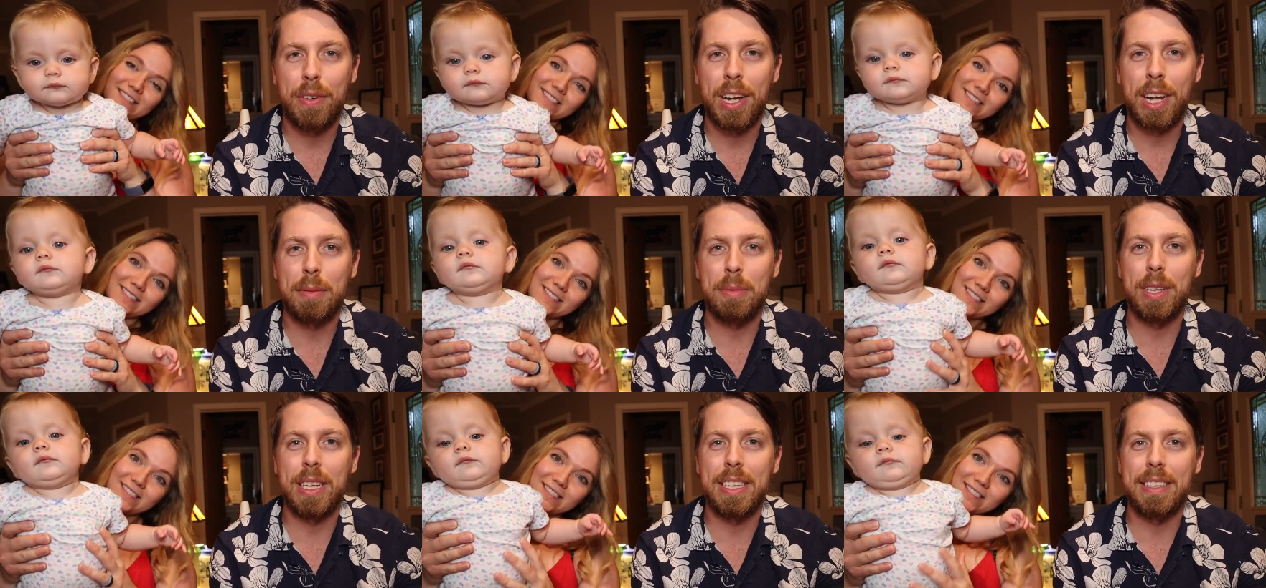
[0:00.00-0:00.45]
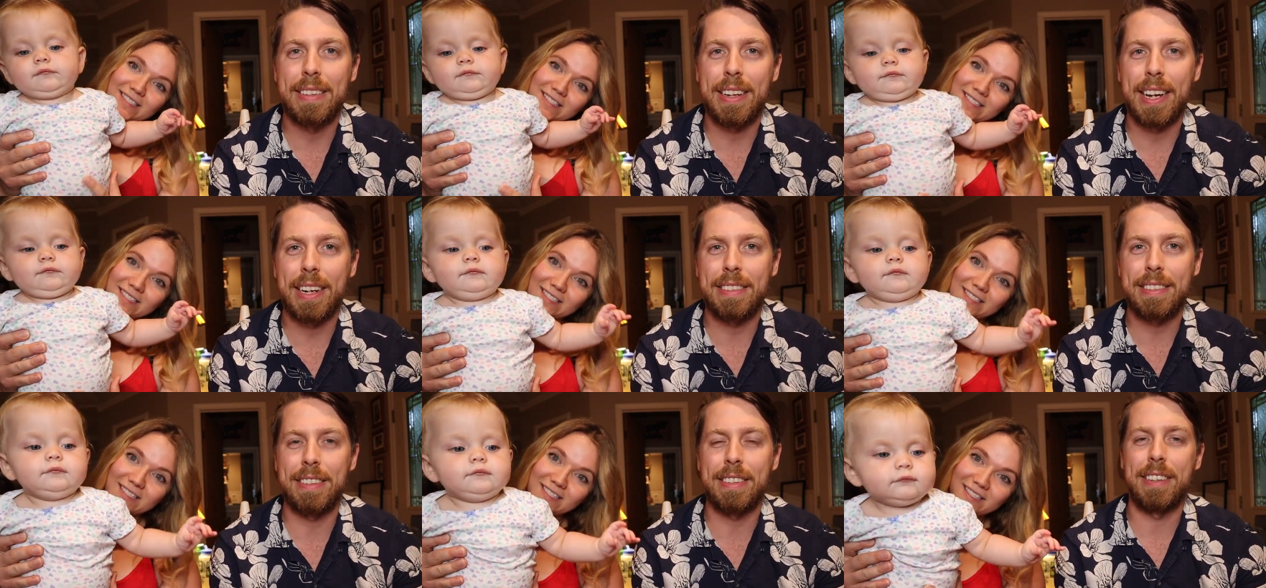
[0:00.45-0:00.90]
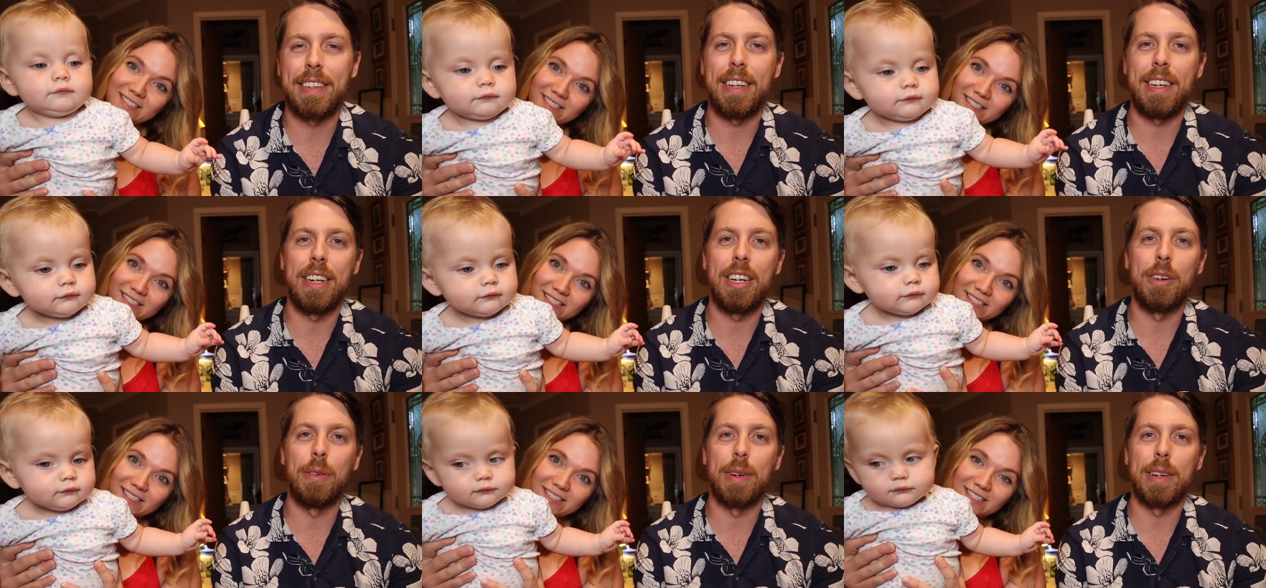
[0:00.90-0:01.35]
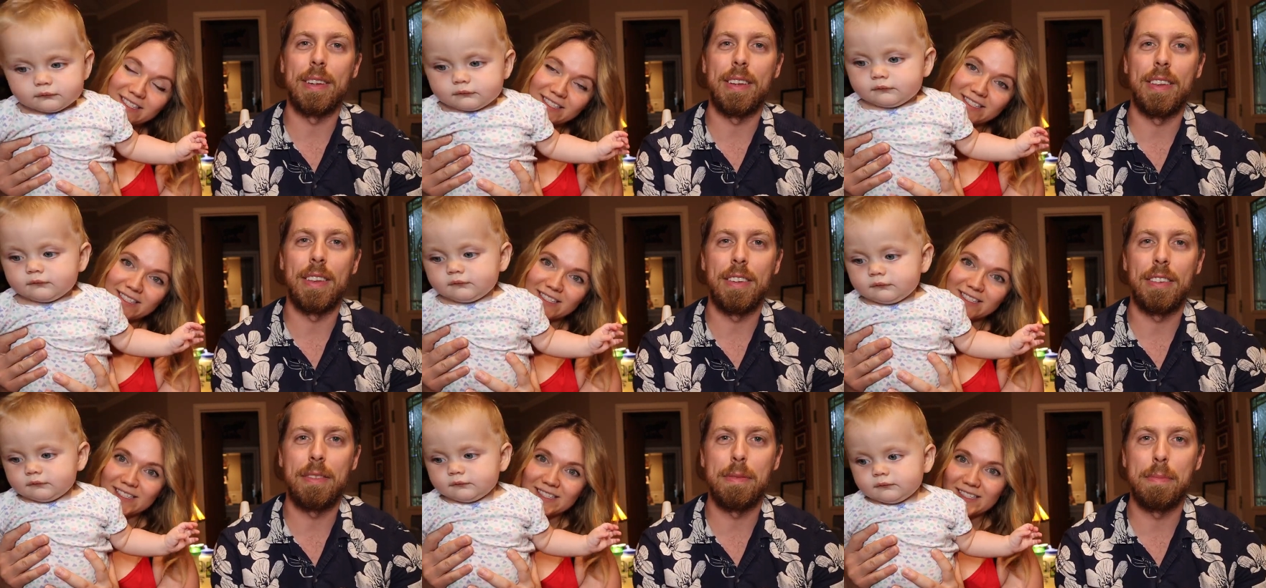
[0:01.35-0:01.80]
Speaker 1: family is actually going
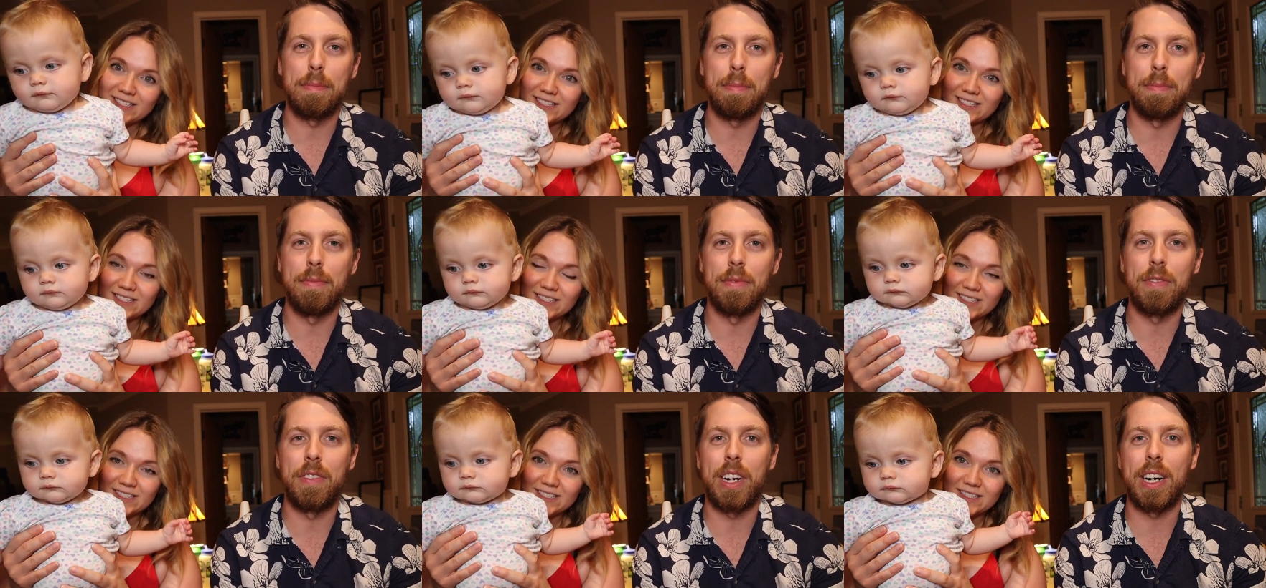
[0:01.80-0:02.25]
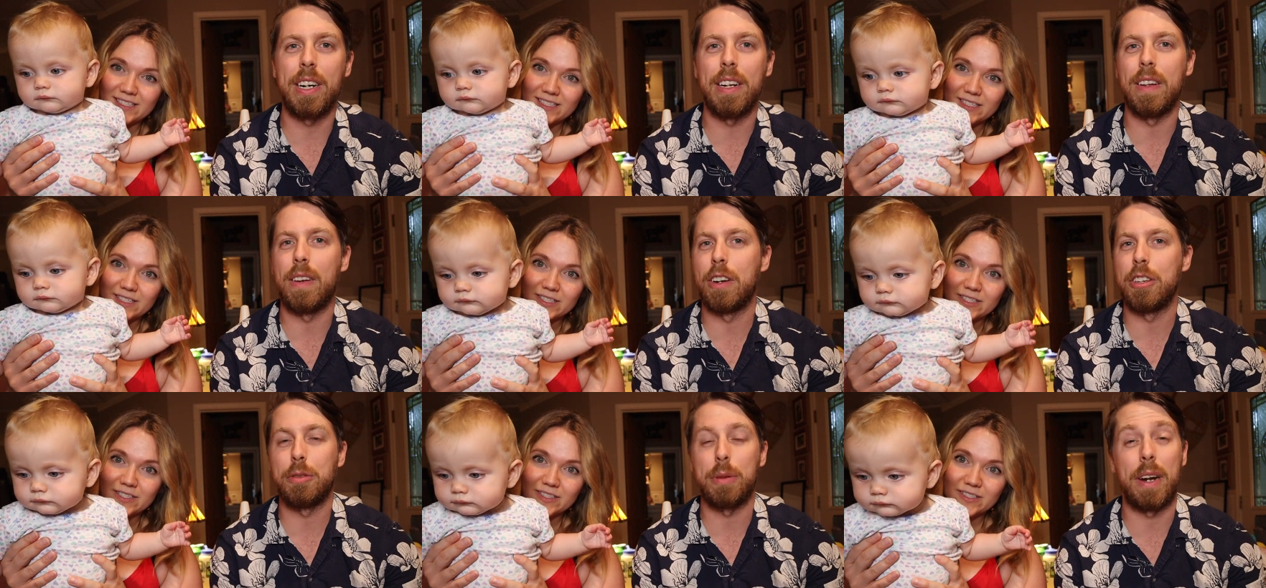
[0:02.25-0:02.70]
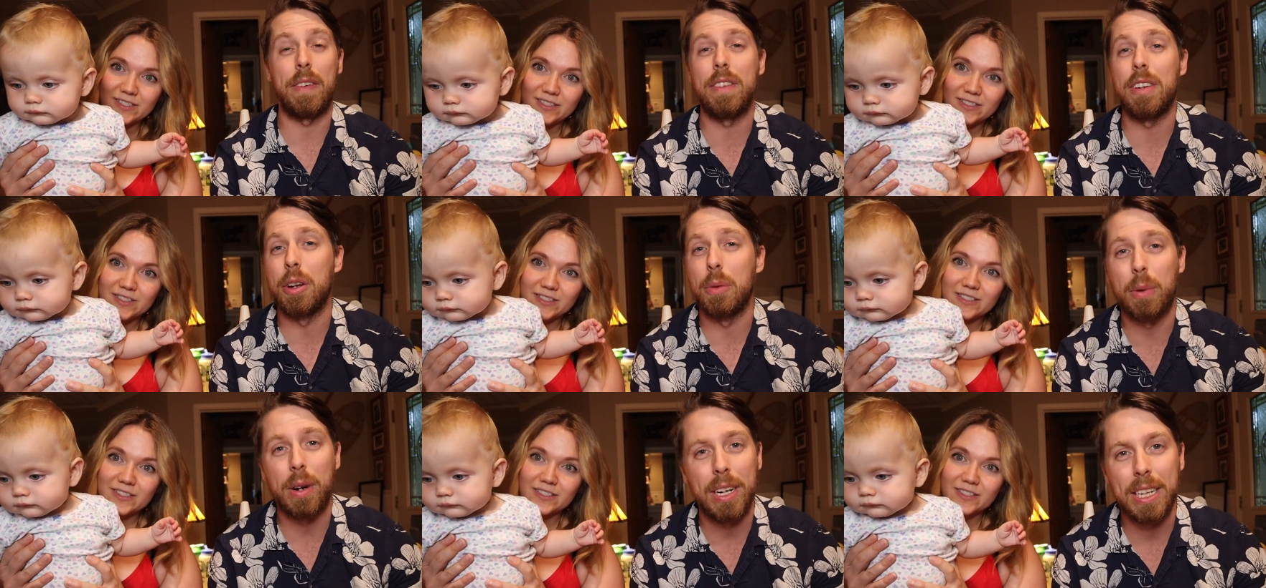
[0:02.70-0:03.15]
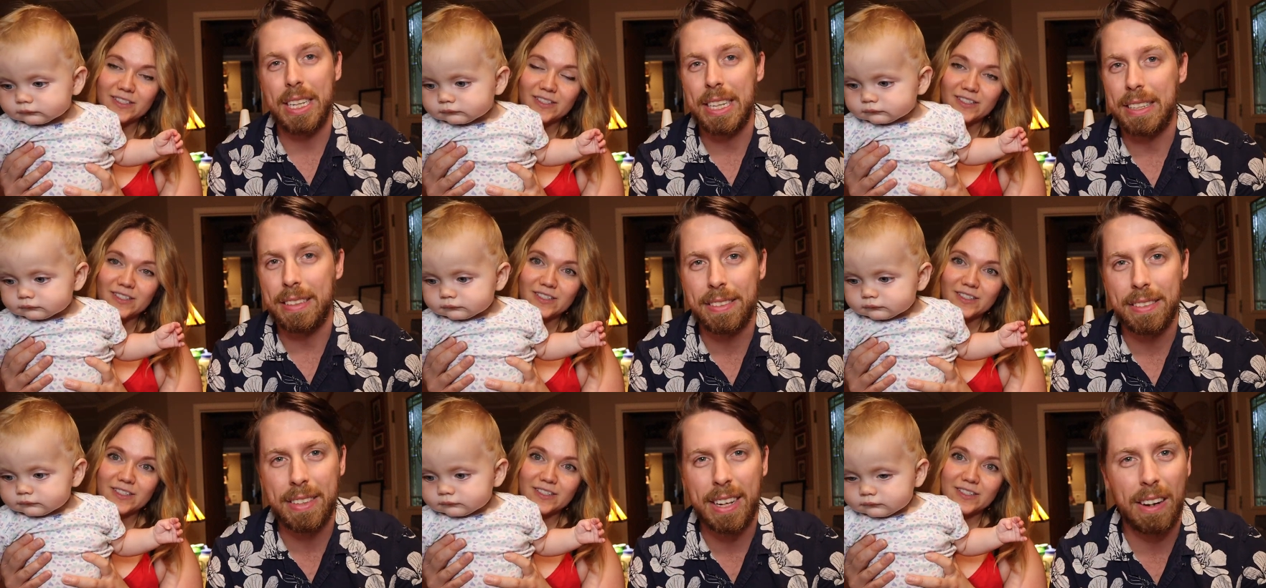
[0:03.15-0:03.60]
to this very large. I don't even know where it
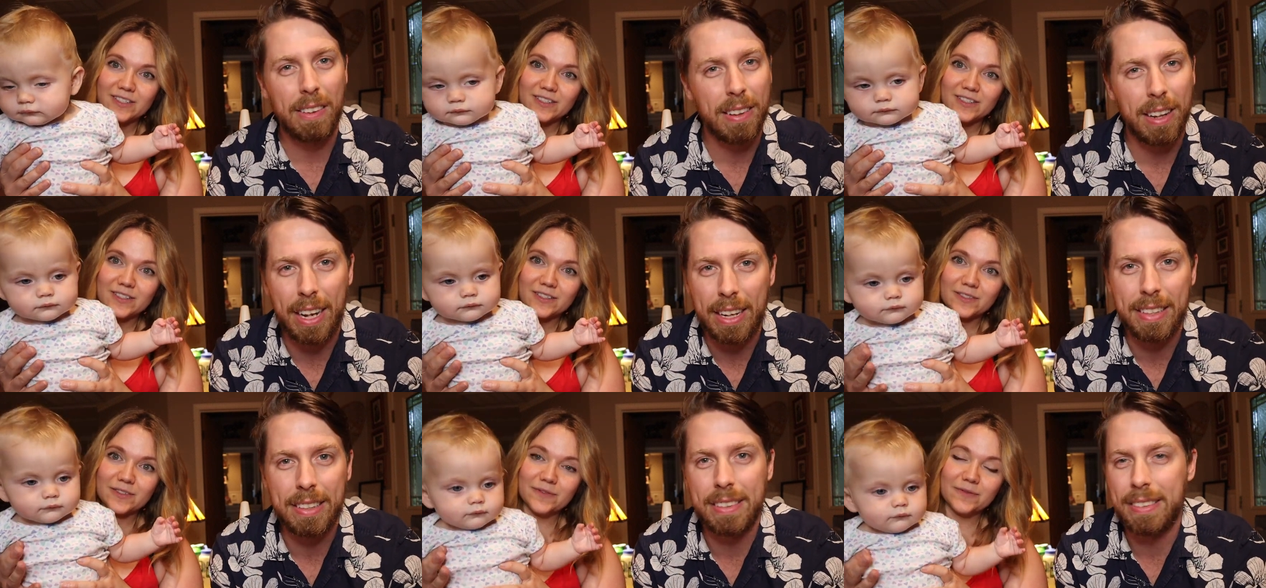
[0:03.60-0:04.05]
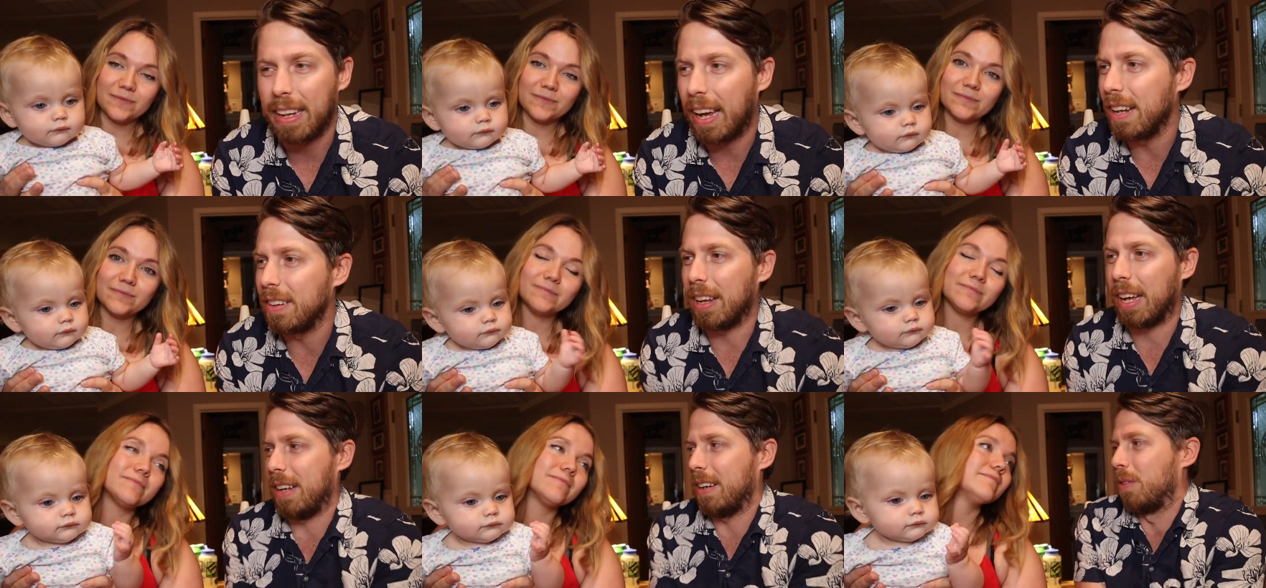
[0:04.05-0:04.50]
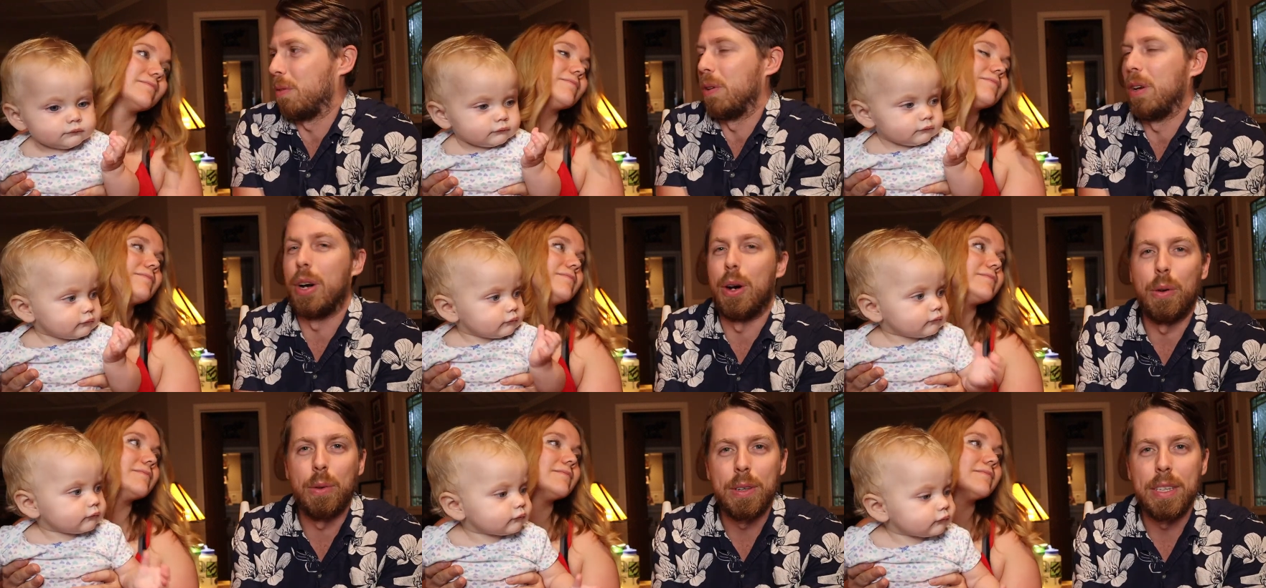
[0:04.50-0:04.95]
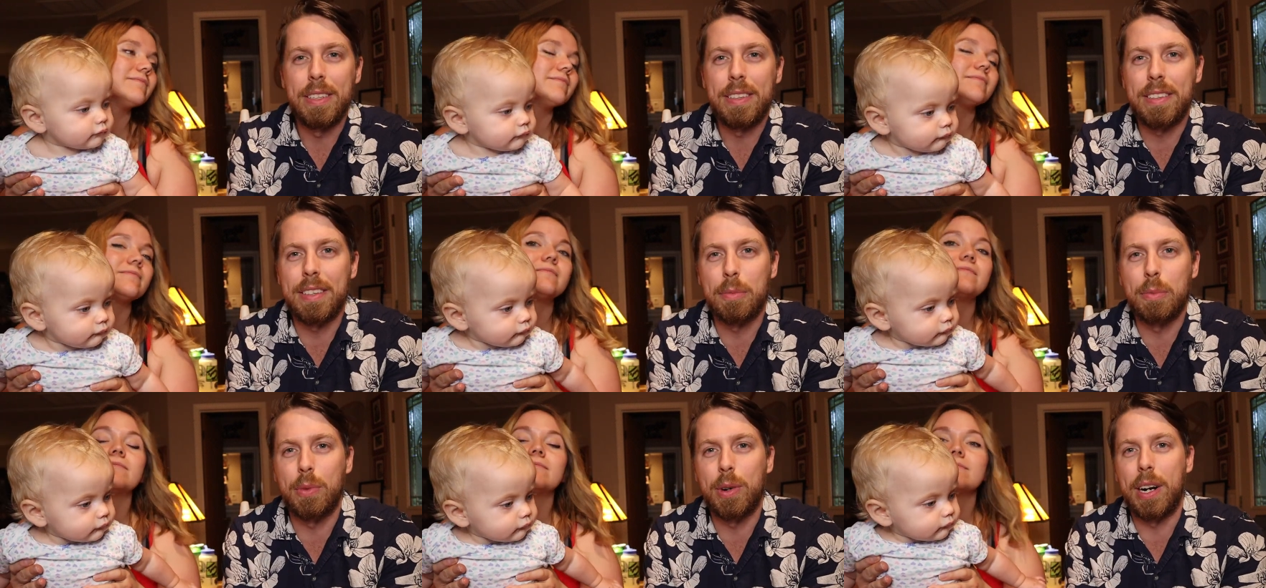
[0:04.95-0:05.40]
is. Carolinas. I, I don't know. It's
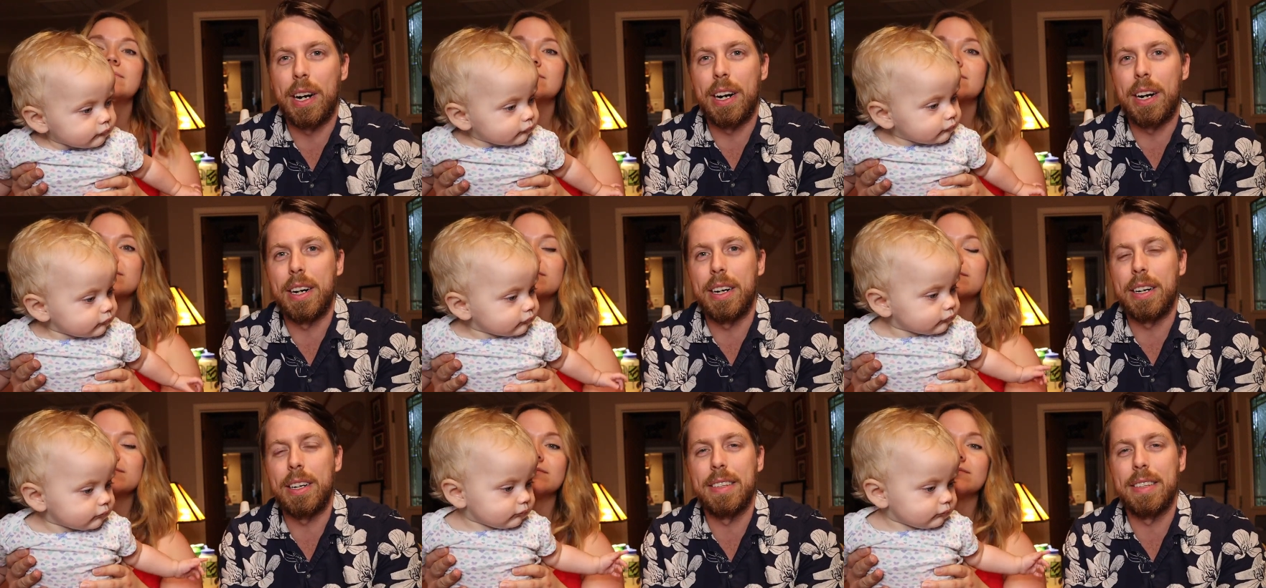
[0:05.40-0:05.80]
somewhere.